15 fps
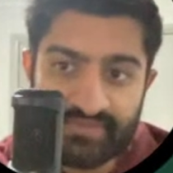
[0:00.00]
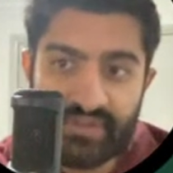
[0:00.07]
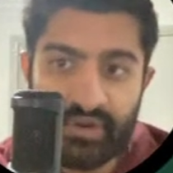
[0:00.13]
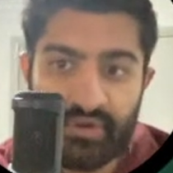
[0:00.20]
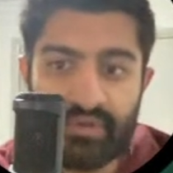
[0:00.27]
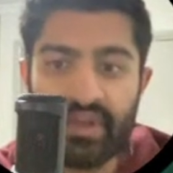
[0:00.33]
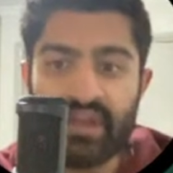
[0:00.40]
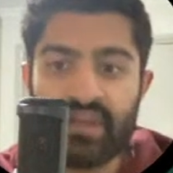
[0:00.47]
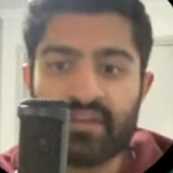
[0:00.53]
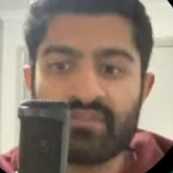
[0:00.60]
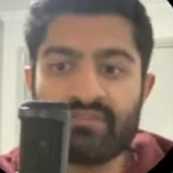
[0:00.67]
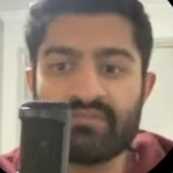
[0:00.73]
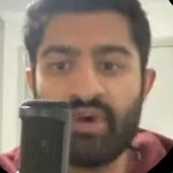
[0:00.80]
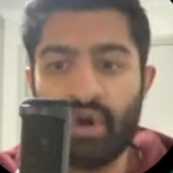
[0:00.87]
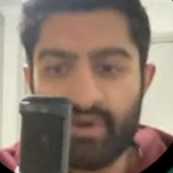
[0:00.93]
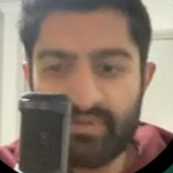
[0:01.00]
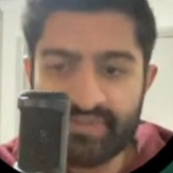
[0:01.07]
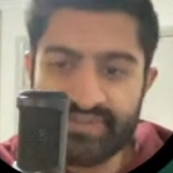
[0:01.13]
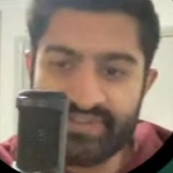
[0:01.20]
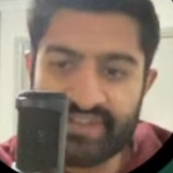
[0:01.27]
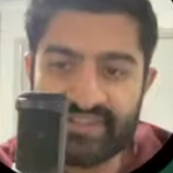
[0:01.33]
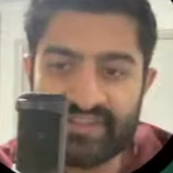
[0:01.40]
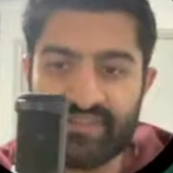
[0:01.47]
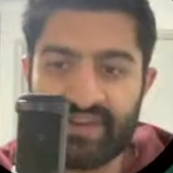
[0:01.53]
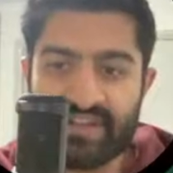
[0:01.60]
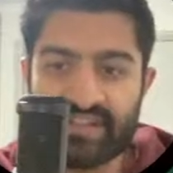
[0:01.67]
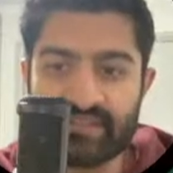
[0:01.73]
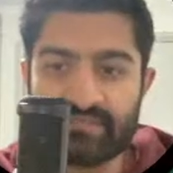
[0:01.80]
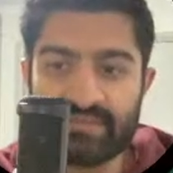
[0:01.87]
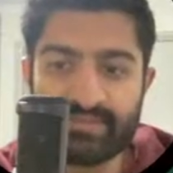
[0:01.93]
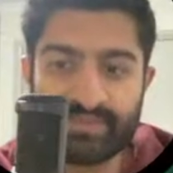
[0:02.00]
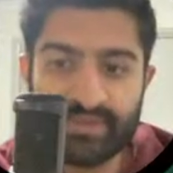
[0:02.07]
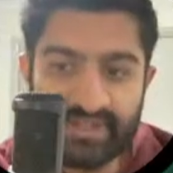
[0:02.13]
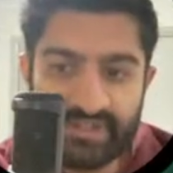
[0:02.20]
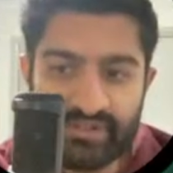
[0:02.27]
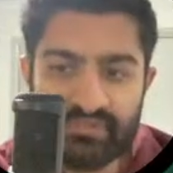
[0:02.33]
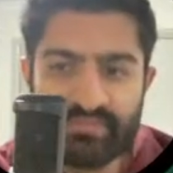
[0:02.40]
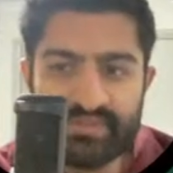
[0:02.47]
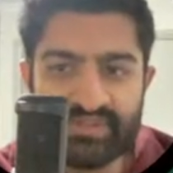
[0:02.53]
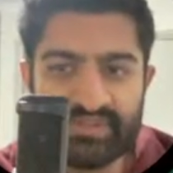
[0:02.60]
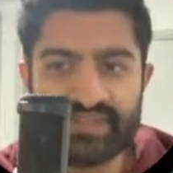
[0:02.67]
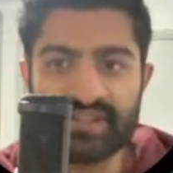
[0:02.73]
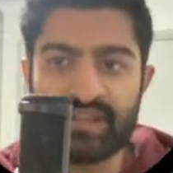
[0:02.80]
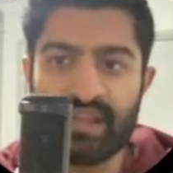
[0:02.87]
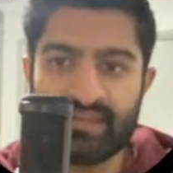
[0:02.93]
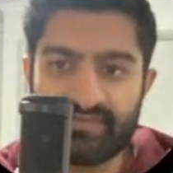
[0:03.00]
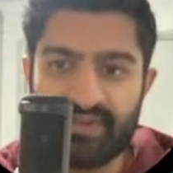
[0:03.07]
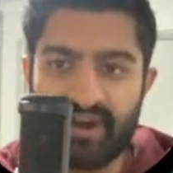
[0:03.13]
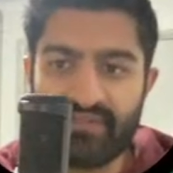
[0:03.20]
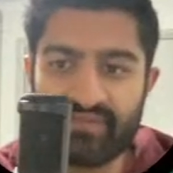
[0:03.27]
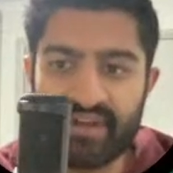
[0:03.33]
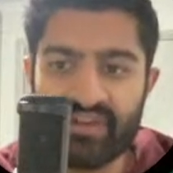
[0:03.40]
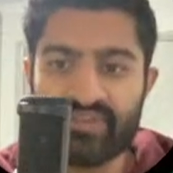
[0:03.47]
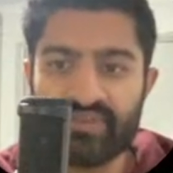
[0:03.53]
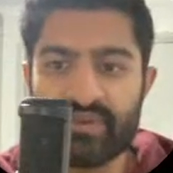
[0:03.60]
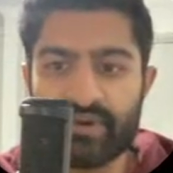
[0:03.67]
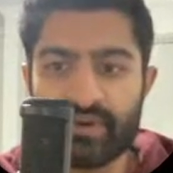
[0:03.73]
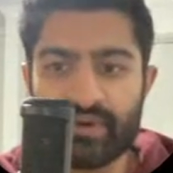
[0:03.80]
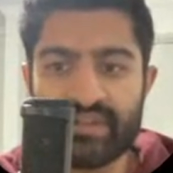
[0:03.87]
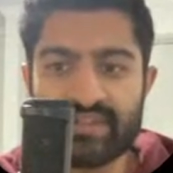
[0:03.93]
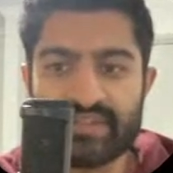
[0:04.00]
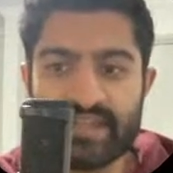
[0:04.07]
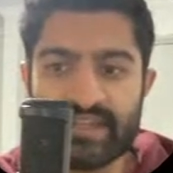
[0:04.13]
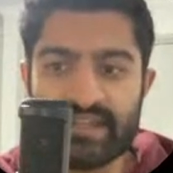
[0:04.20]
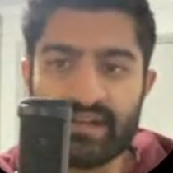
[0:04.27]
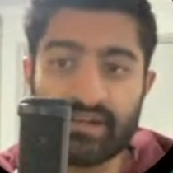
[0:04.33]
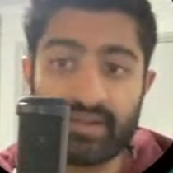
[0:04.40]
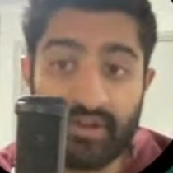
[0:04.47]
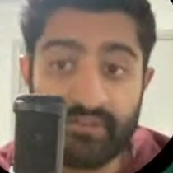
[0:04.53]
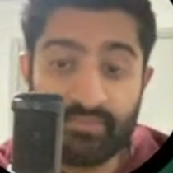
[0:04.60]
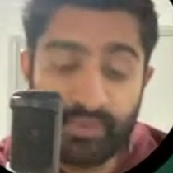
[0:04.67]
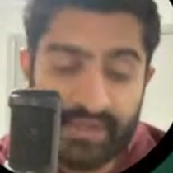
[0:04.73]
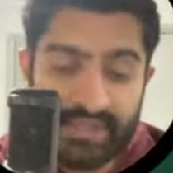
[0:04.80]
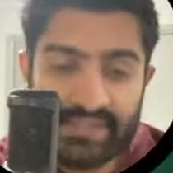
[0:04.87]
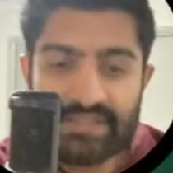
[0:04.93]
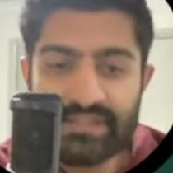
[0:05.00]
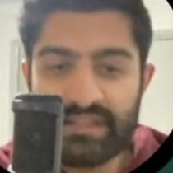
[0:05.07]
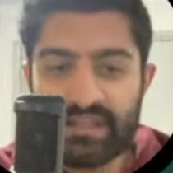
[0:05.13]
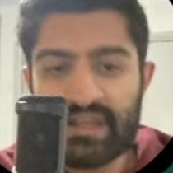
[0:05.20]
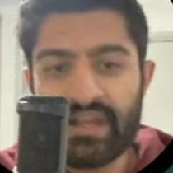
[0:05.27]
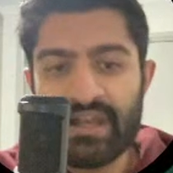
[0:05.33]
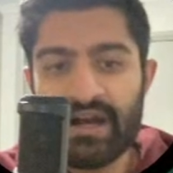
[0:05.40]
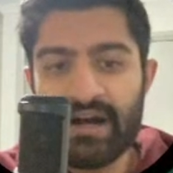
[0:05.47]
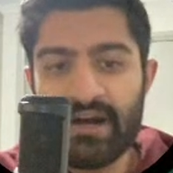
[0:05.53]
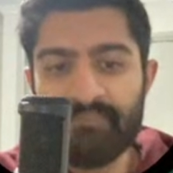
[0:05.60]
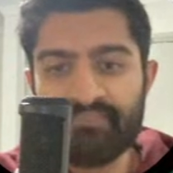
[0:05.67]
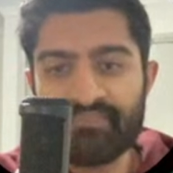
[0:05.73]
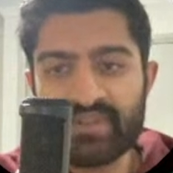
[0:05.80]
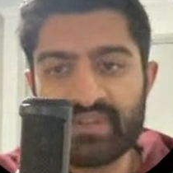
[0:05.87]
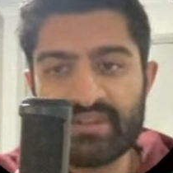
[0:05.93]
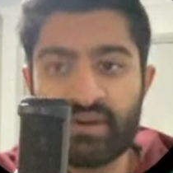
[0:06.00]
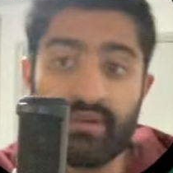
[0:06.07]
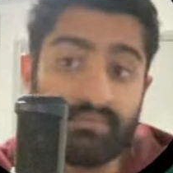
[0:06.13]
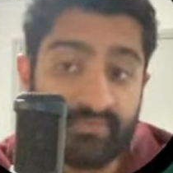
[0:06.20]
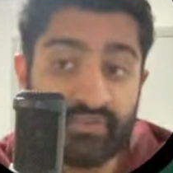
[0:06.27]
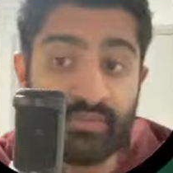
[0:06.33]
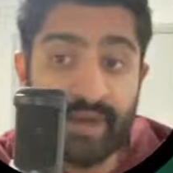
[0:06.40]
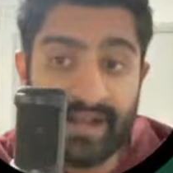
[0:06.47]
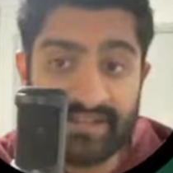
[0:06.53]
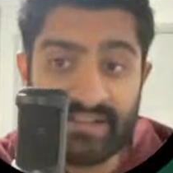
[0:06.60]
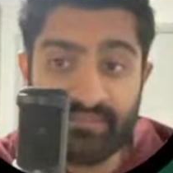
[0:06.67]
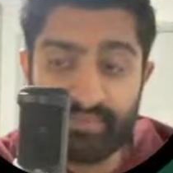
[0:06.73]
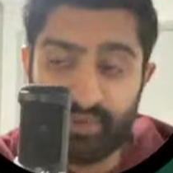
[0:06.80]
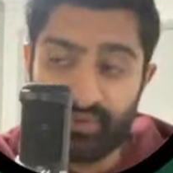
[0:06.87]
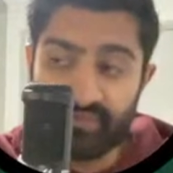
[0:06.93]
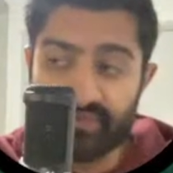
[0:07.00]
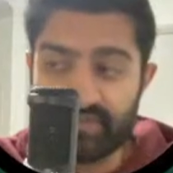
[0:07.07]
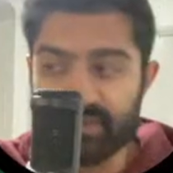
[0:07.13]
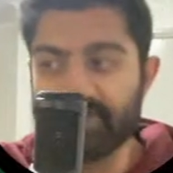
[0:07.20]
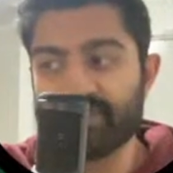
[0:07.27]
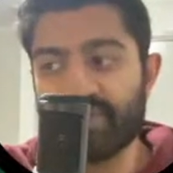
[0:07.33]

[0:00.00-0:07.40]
So over the season, they've actually been pretty good, but just the last 5 rounds when they were conceding a lot of points, fullbacks have profited.